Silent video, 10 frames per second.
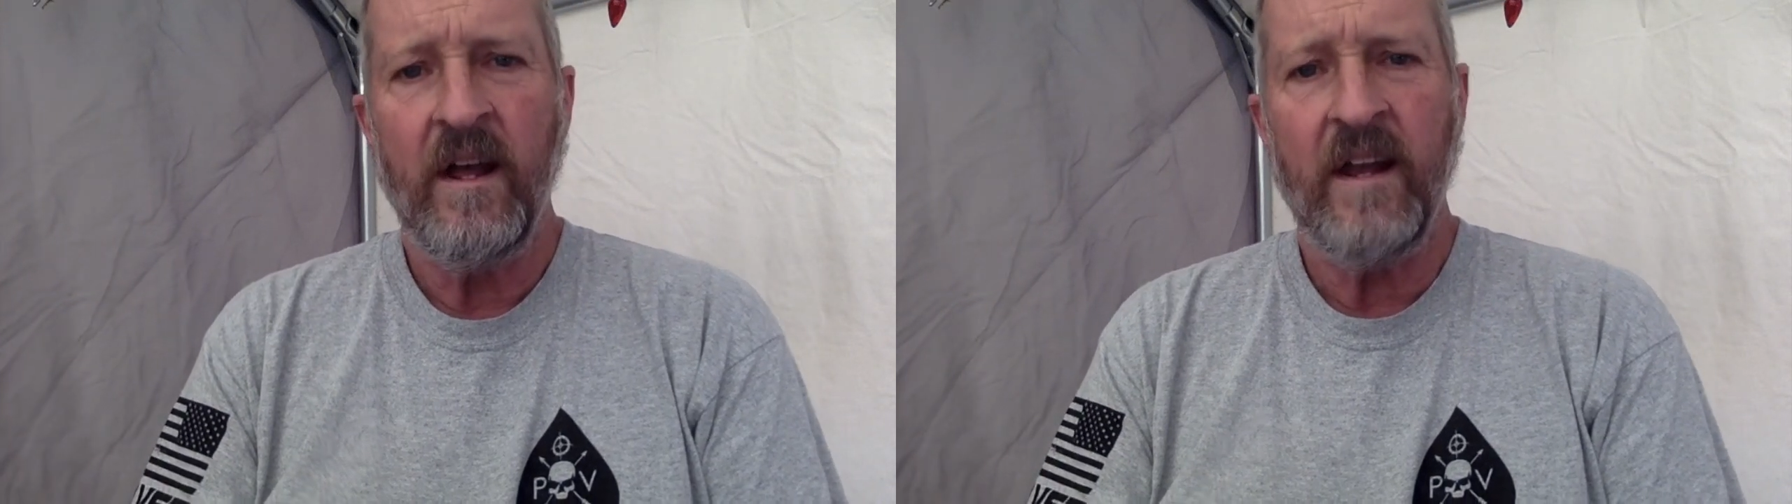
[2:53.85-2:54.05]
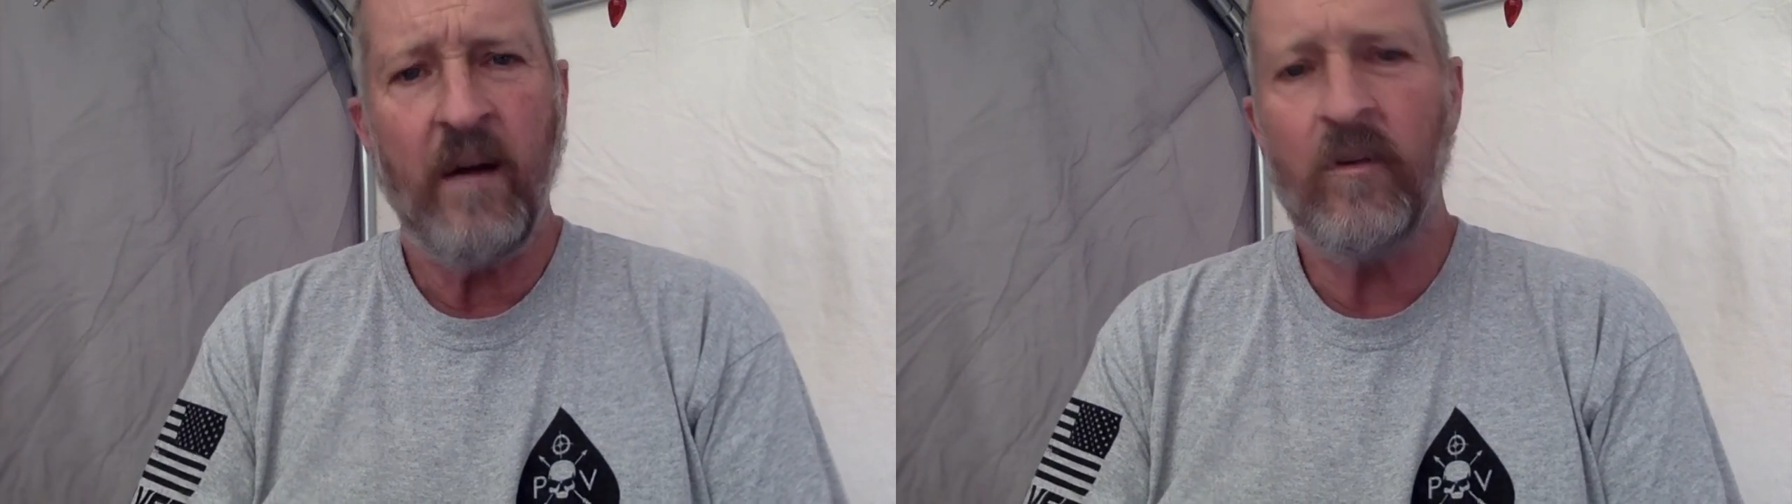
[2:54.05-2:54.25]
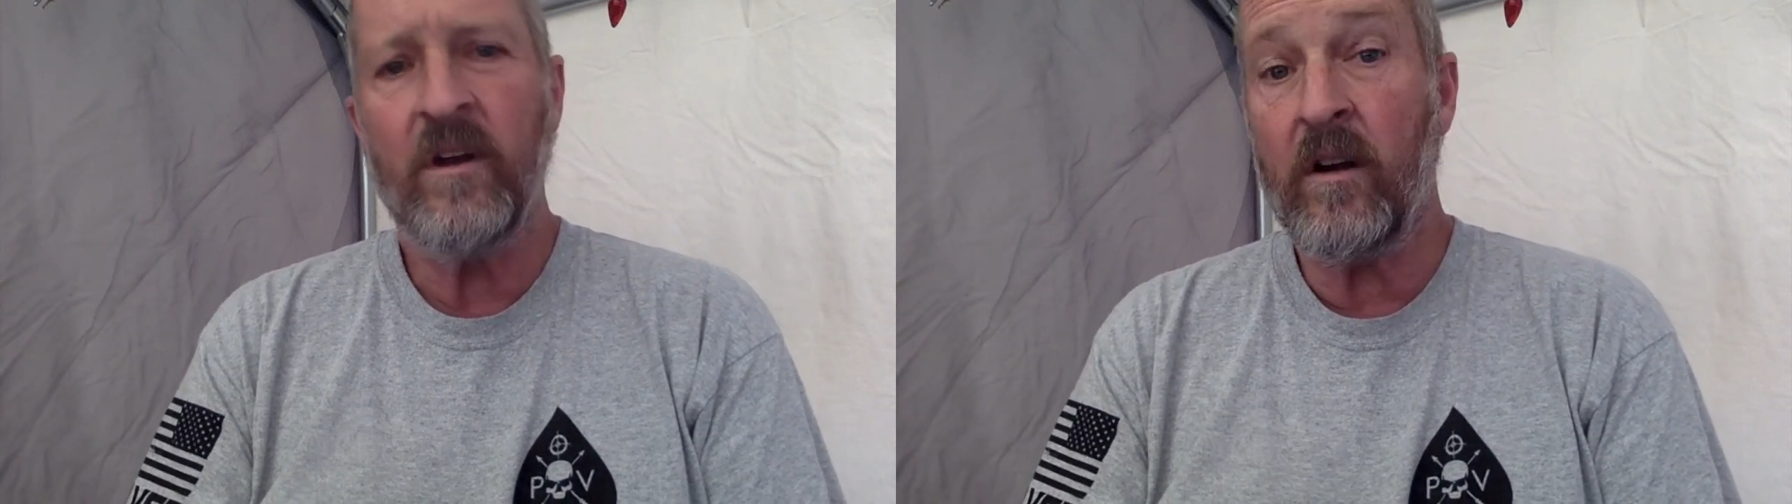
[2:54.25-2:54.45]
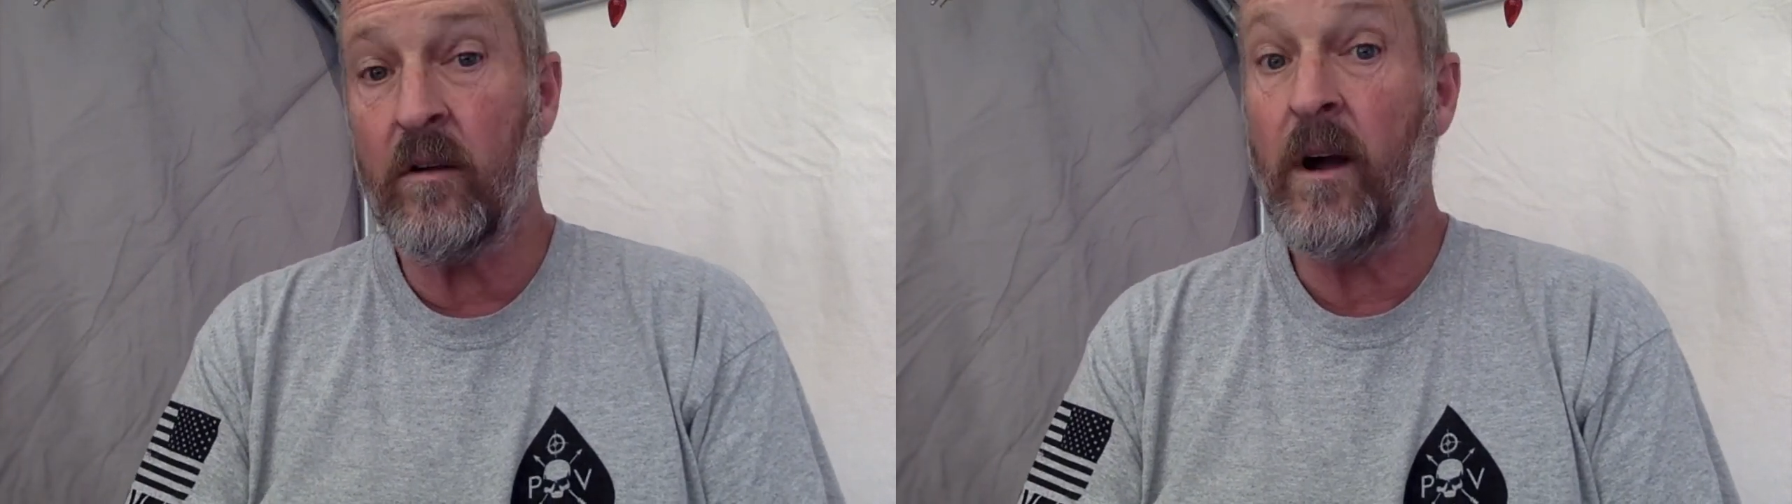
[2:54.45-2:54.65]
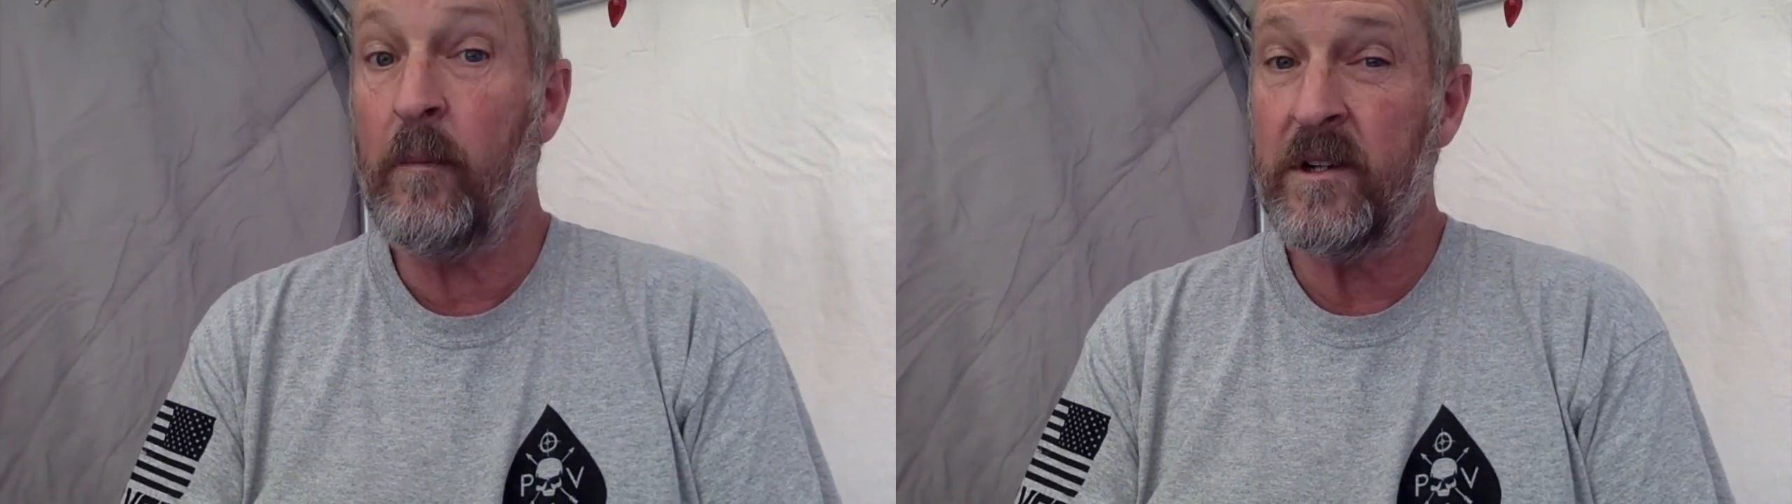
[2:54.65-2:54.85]
Now we can
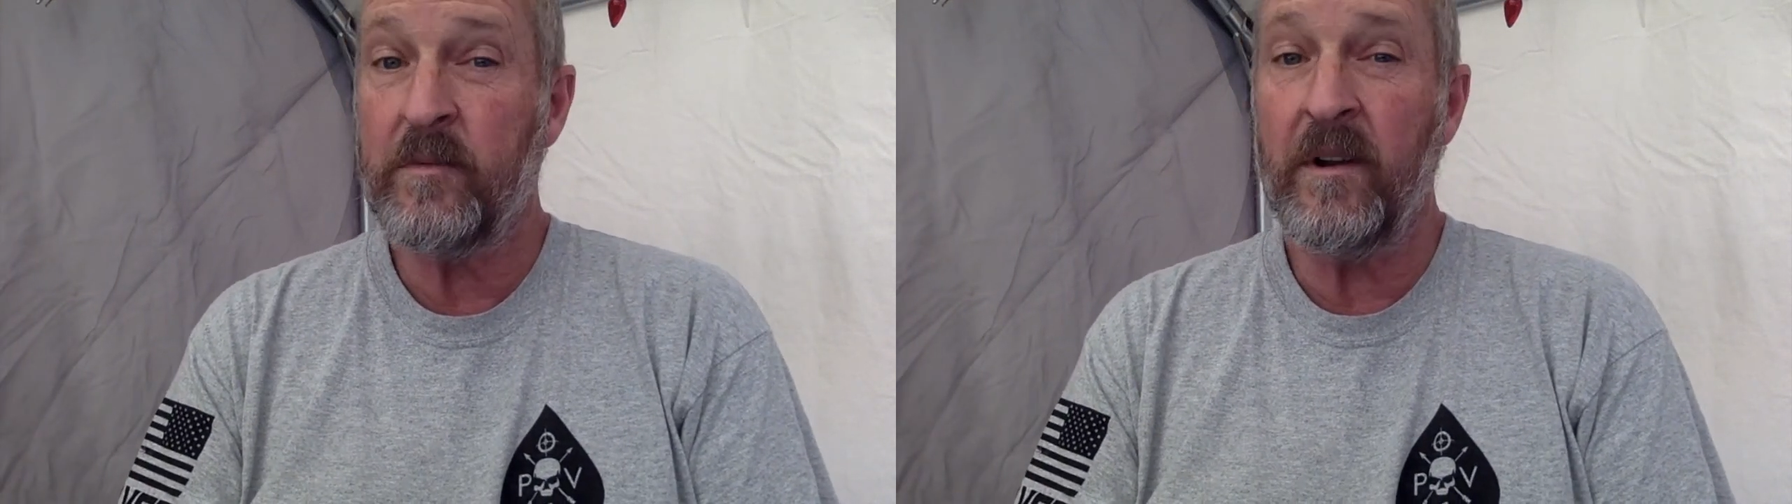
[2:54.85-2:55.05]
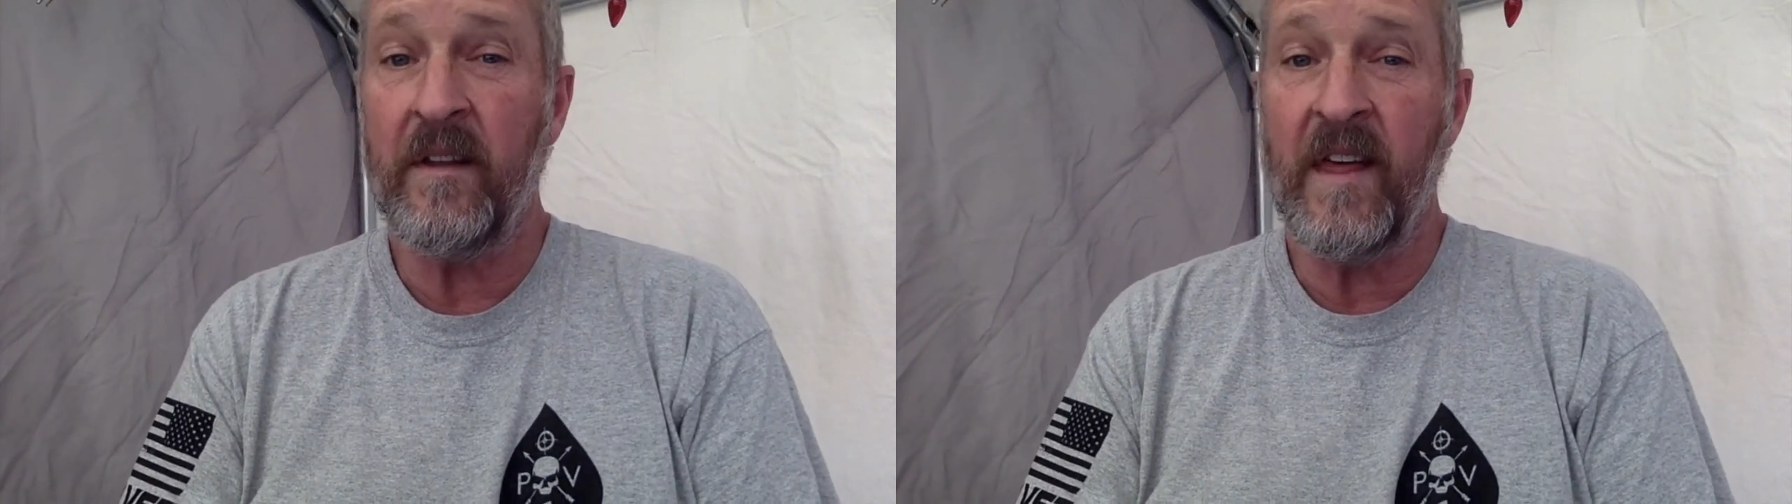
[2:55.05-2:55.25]
argue how much money